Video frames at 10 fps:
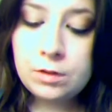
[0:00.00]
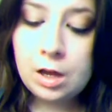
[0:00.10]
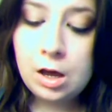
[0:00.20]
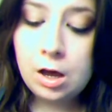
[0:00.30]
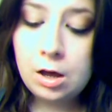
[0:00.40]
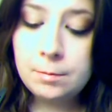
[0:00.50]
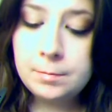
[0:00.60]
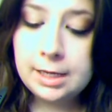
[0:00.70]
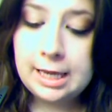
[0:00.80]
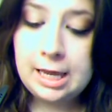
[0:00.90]

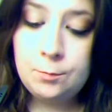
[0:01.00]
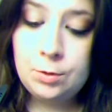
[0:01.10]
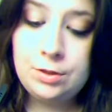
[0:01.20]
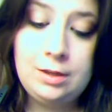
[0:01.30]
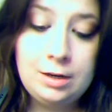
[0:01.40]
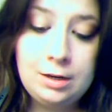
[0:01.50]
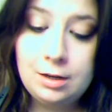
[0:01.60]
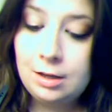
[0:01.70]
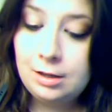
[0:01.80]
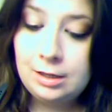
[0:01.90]
it came within
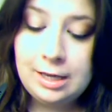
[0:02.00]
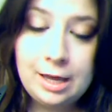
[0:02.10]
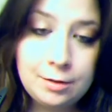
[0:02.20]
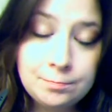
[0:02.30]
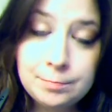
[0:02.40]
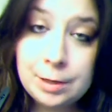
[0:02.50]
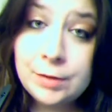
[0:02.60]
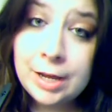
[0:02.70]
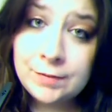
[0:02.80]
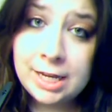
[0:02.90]
about
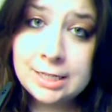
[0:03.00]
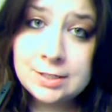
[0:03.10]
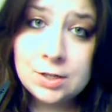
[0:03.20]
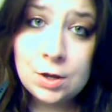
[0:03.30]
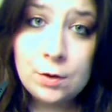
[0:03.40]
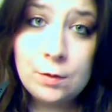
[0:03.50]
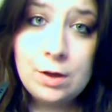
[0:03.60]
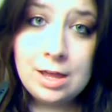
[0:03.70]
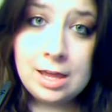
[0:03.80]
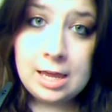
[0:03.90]
5 days, so
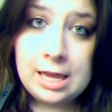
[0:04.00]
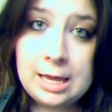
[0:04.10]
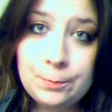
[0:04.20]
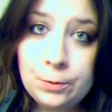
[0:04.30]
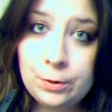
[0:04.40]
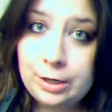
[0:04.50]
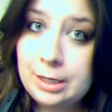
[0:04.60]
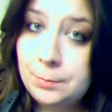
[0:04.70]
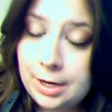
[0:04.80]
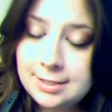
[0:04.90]
pretty
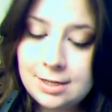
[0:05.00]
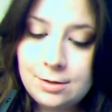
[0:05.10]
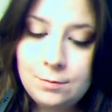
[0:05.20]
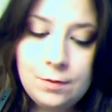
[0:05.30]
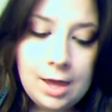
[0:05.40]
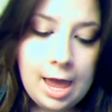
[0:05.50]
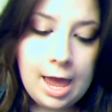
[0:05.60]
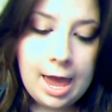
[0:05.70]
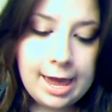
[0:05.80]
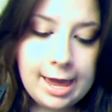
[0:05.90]
impressive.
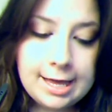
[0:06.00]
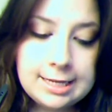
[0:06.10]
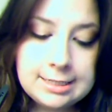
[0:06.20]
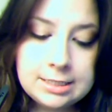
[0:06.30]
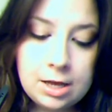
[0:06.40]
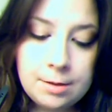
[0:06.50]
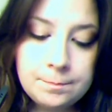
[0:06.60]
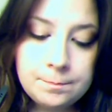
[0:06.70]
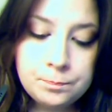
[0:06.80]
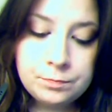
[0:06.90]
And
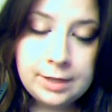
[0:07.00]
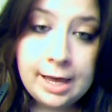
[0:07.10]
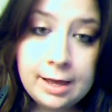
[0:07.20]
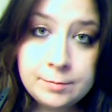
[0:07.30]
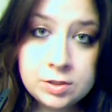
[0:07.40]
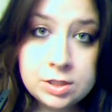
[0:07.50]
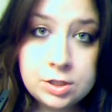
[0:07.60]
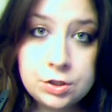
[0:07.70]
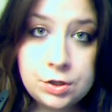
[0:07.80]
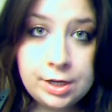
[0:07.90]
yeah, I'm just going
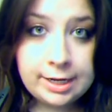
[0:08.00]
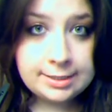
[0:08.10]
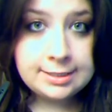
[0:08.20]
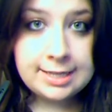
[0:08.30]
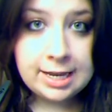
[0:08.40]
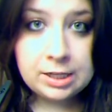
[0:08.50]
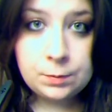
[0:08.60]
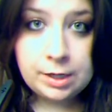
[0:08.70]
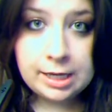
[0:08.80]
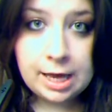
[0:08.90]
to show you guys exactly
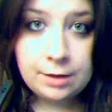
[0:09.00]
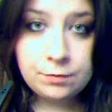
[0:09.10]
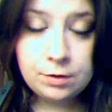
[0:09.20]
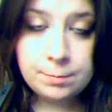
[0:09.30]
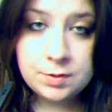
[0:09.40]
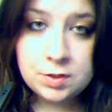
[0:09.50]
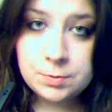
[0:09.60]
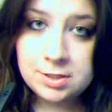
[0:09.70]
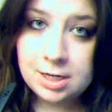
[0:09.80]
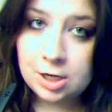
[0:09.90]
what I got from The Soap
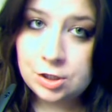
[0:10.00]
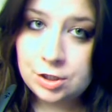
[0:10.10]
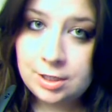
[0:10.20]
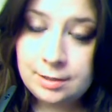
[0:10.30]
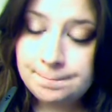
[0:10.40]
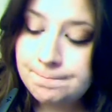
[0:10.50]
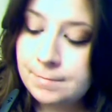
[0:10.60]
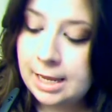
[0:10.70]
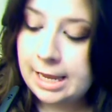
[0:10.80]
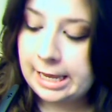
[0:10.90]
Seduction,
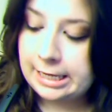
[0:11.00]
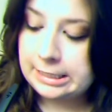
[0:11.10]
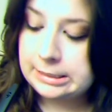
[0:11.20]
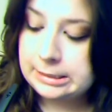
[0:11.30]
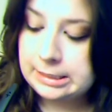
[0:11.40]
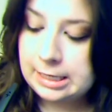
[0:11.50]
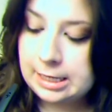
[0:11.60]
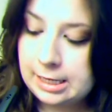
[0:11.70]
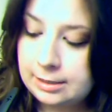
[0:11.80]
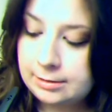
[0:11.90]
and
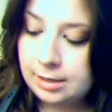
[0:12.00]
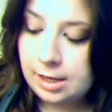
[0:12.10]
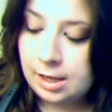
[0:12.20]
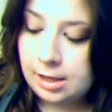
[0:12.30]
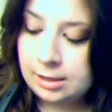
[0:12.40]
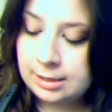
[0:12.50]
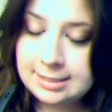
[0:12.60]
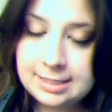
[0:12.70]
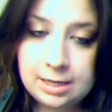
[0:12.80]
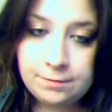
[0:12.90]
let's
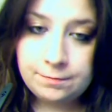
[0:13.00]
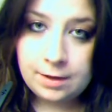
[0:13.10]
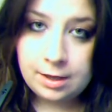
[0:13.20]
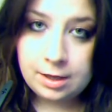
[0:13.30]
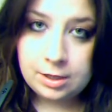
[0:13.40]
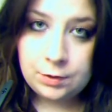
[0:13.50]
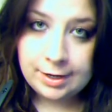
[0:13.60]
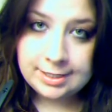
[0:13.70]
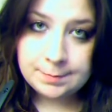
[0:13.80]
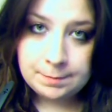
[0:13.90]
see if you
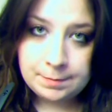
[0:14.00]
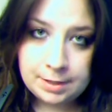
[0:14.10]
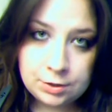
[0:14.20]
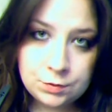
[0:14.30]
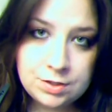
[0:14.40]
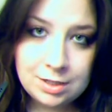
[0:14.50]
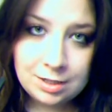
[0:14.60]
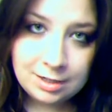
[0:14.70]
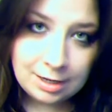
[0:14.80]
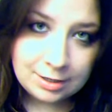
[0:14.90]
guys might be interested
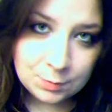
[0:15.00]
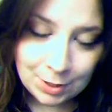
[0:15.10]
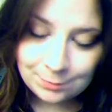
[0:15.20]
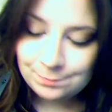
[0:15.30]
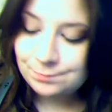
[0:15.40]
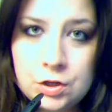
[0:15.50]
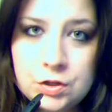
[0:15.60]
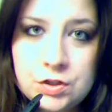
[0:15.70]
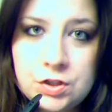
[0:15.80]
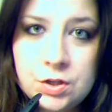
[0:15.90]
in it as well.
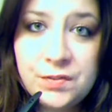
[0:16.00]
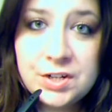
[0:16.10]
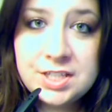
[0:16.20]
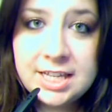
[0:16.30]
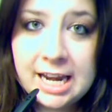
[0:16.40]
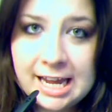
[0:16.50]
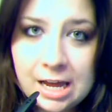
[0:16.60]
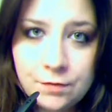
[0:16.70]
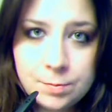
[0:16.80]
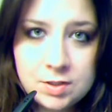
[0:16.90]
So the first thing that I
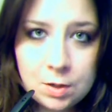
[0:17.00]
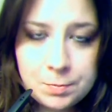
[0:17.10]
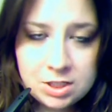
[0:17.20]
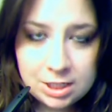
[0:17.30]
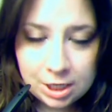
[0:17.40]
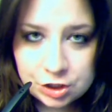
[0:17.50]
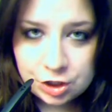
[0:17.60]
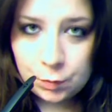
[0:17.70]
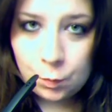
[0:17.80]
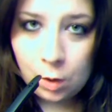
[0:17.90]
got from The Soap
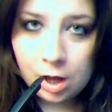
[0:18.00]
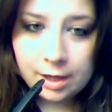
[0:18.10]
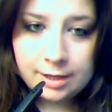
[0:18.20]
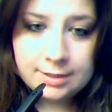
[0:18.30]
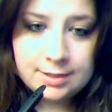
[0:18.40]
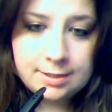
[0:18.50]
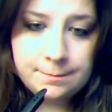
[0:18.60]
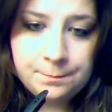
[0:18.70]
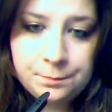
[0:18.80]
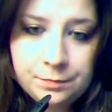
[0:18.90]
Seduction was
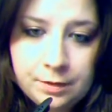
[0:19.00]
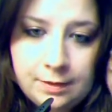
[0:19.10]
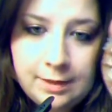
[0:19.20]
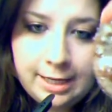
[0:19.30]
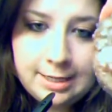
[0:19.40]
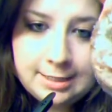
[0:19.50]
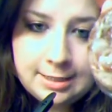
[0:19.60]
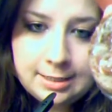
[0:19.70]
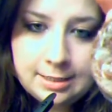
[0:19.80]
this.